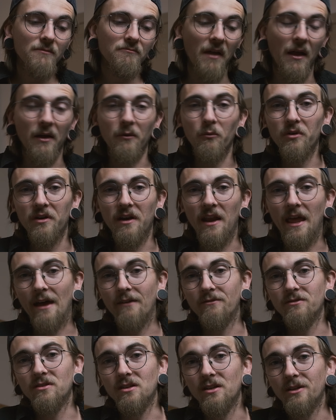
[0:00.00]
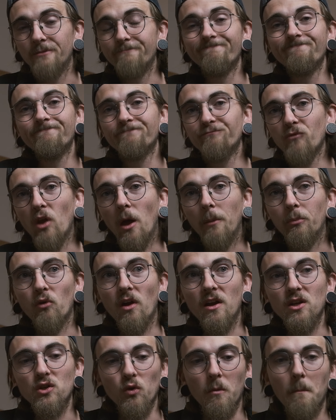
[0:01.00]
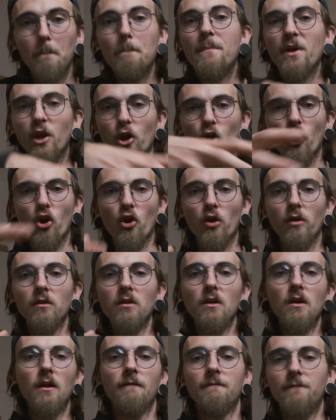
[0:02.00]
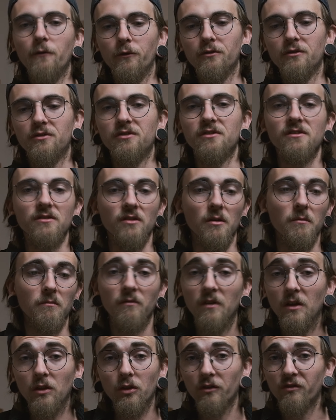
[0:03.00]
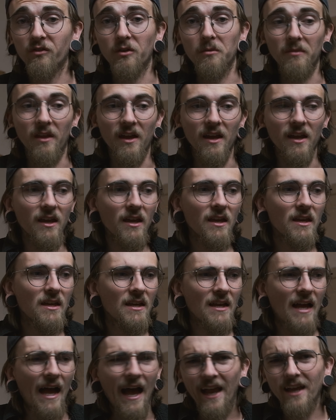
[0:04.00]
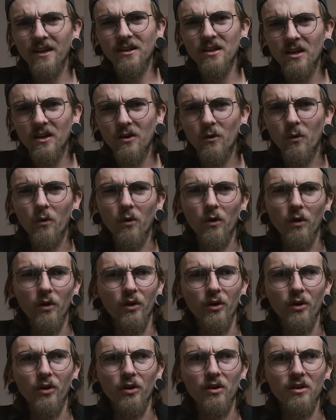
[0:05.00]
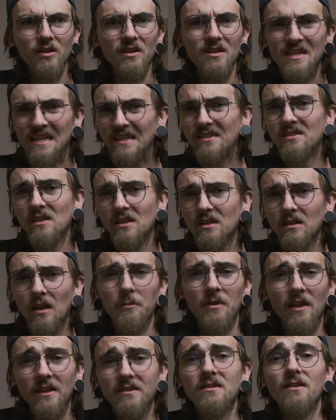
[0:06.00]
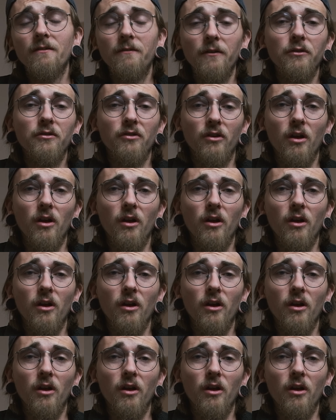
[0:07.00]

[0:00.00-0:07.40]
I wouldn't have to upgrade to a bigger filter system, either from like Haida or Nissi. I mean, that's the filter